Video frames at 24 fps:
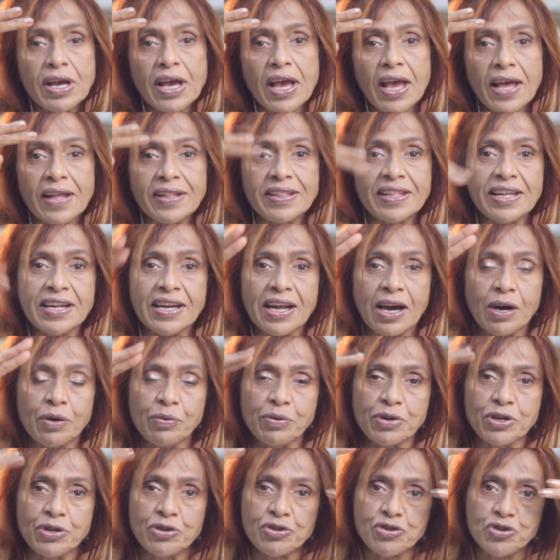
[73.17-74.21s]
and then how
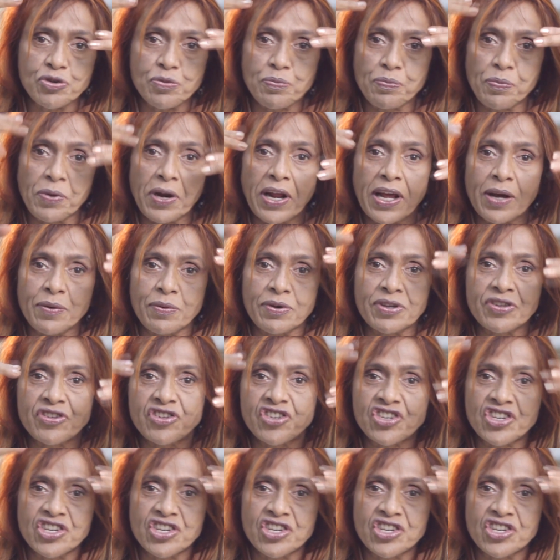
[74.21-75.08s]
we used to play with